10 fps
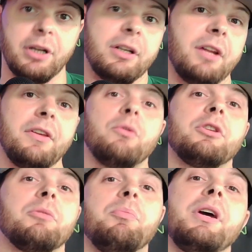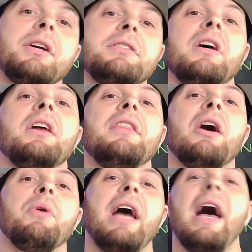I think with the picks that
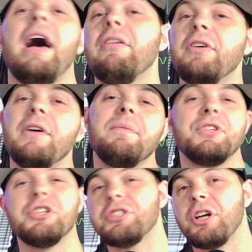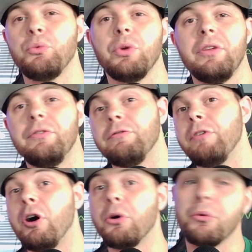we have, just doesn't really
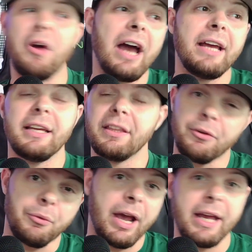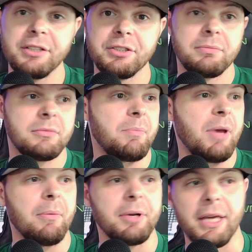fall right in the range to be
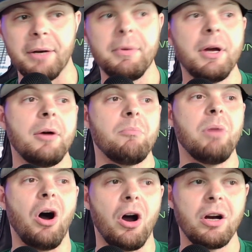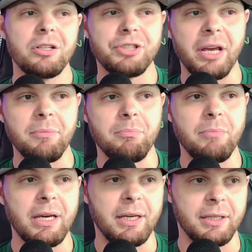able to get him. But RJ
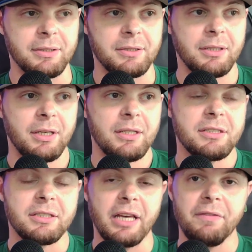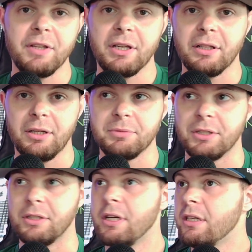Mickens, safety
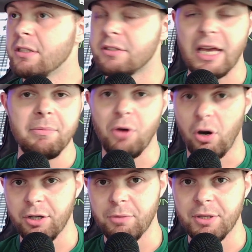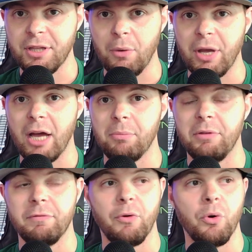Clemson, same argument that we had
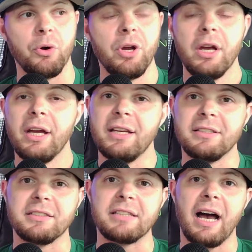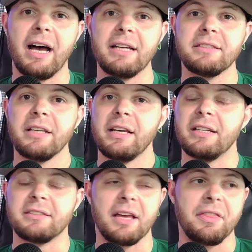before. His size,
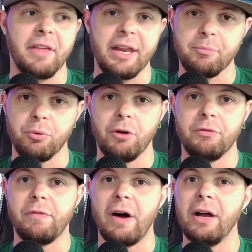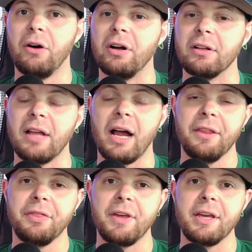his athletic profile, a lot
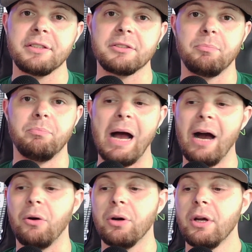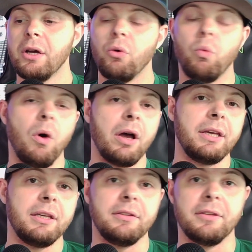of things about what
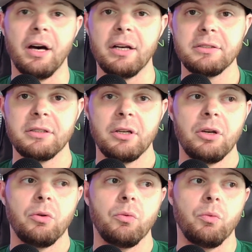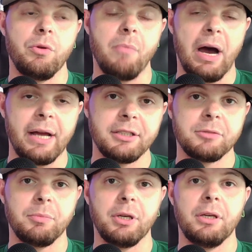he does reminds
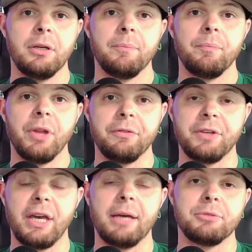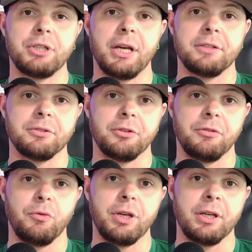me of Cam Chancellor. If
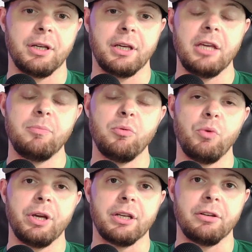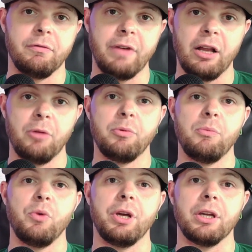we can keep him, we can develop him,
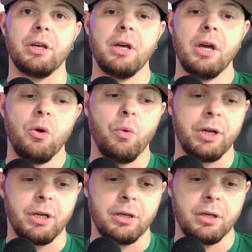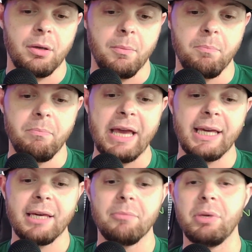we can
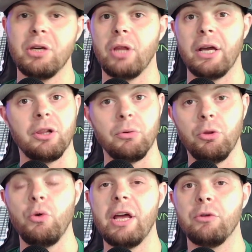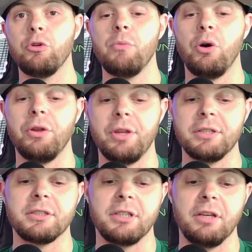make him be like Lou Anarumo and
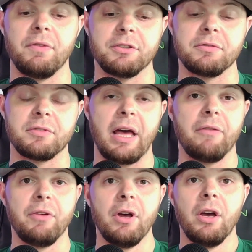this defensive staff.